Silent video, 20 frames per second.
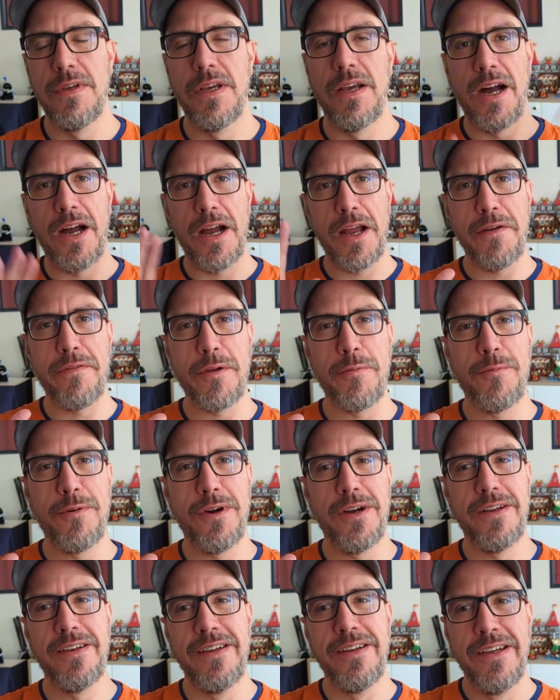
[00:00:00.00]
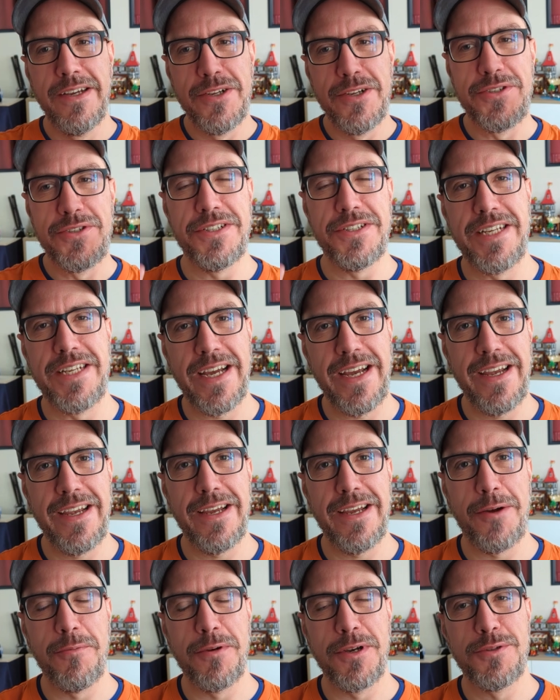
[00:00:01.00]
Hi everyone, today
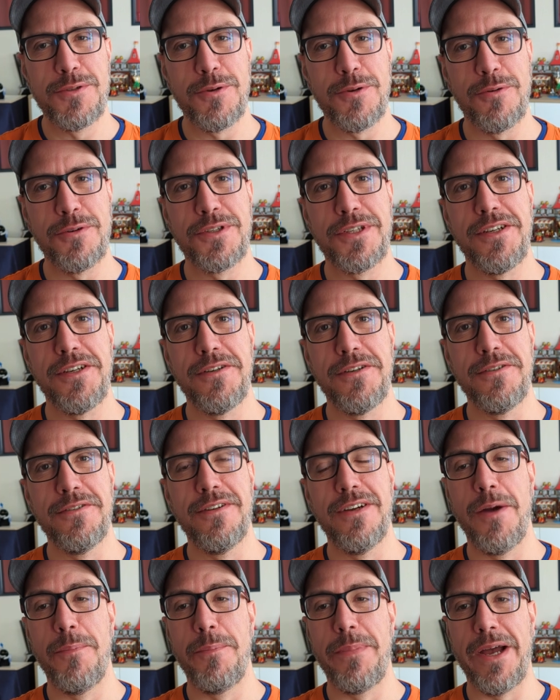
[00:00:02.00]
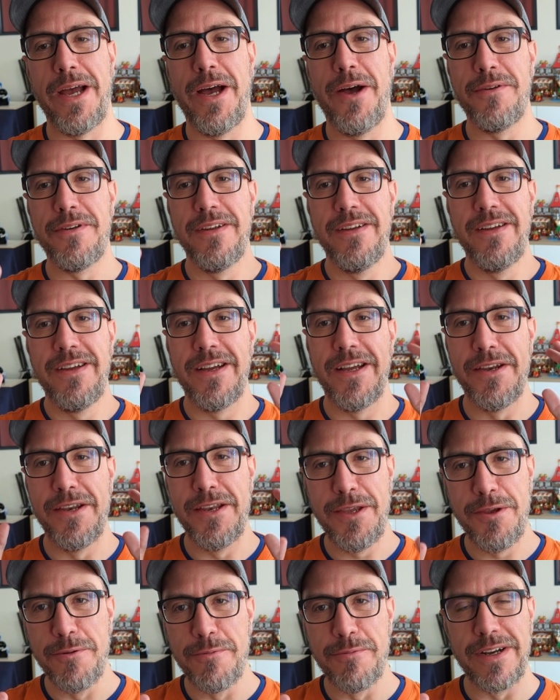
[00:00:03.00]
I want to talk to you about a
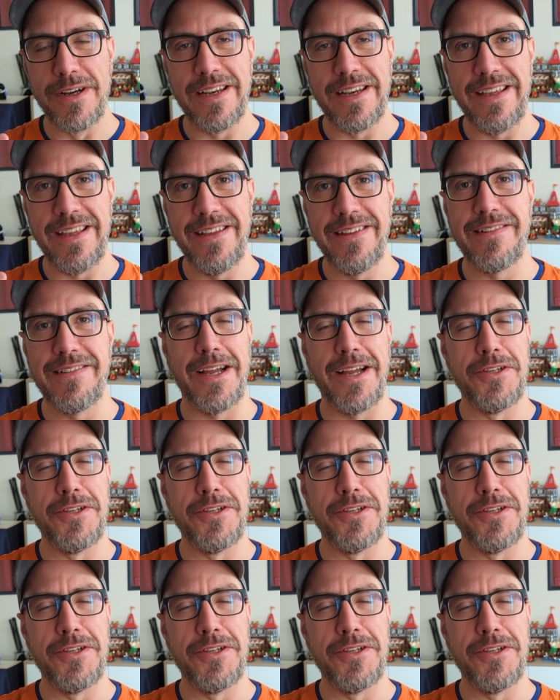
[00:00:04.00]
new release.